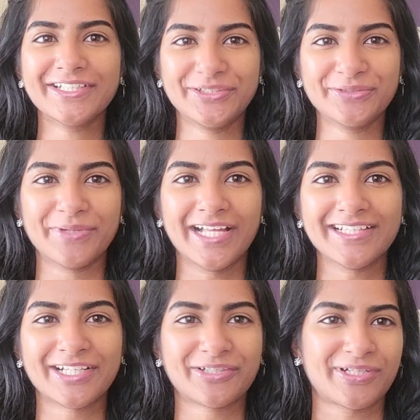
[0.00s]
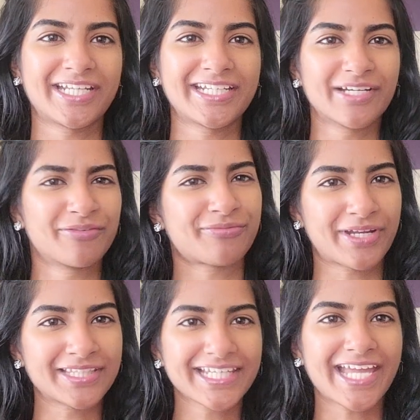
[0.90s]
do well in creating a
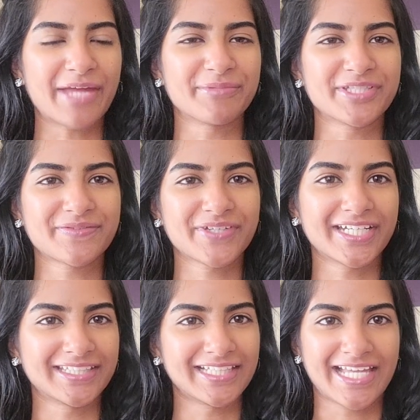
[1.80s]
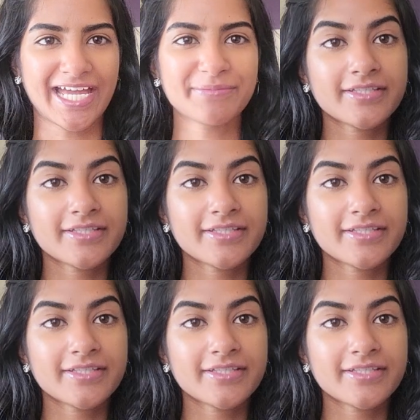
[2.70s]
friendly atmosphere in the labs.